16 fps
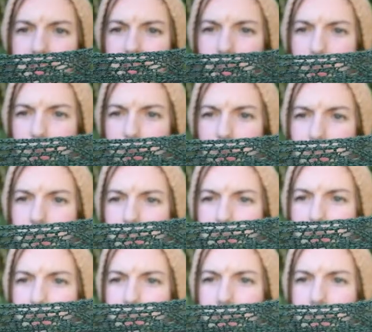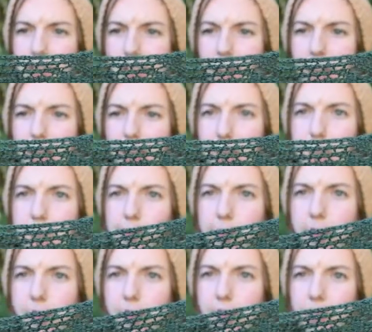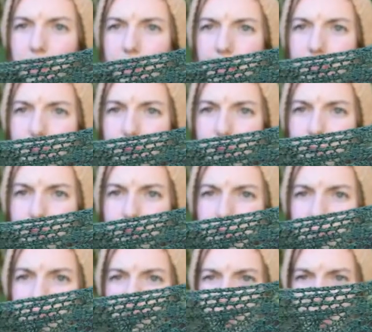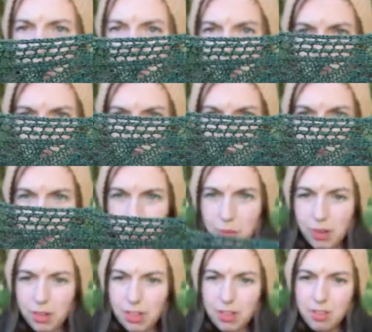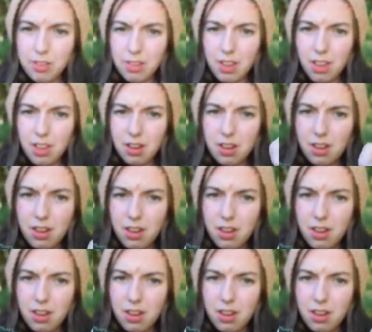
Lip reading: So instead of having a full leaf, I don't know if you can really see it,